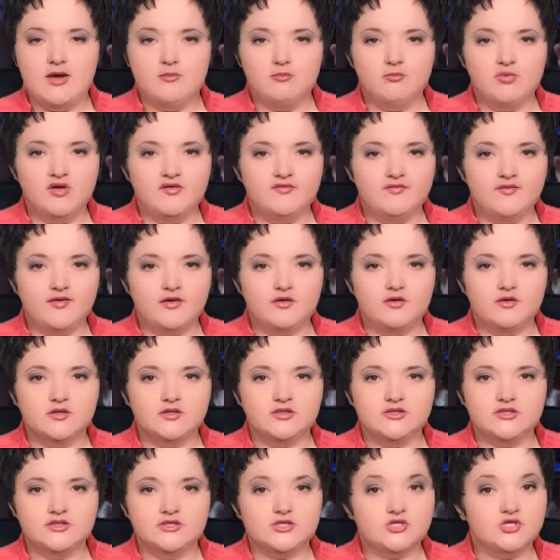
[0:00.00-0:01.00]
be
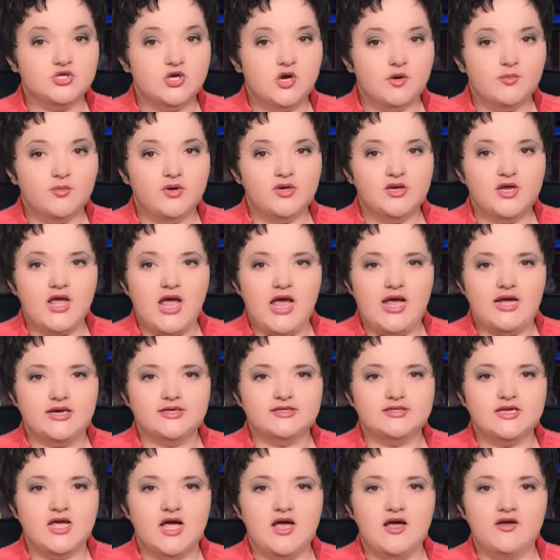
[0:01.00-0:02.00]
fluent in German
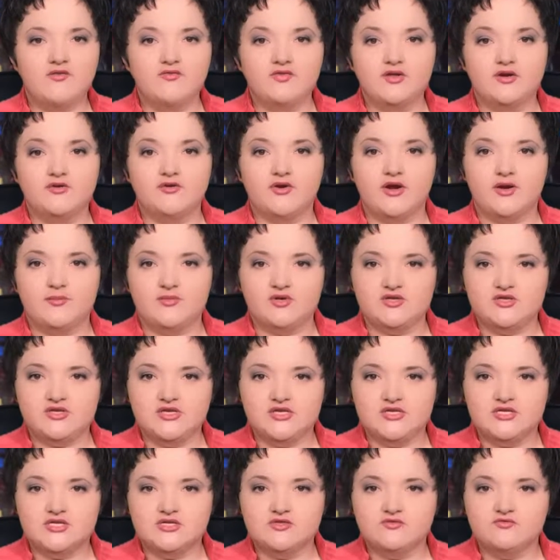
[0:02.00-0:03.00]
and have the
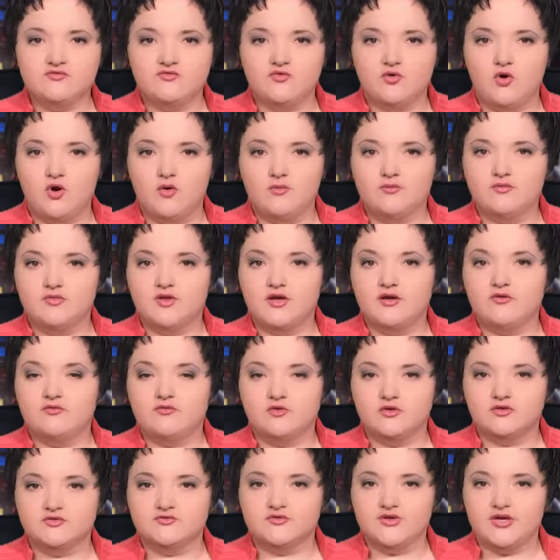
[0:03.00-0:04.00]
recommendation from the
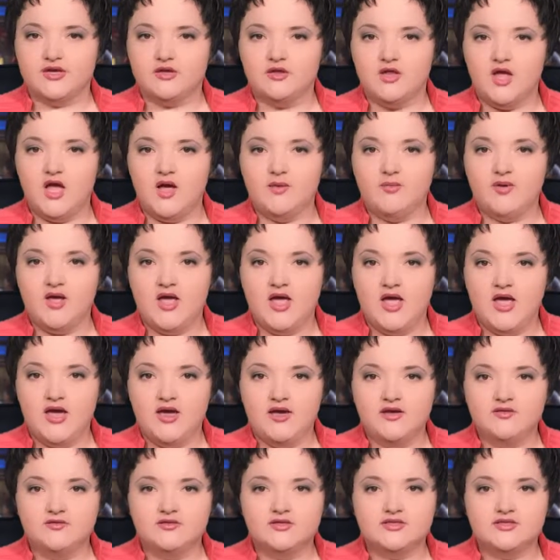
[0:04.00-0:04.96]
Rotary Club at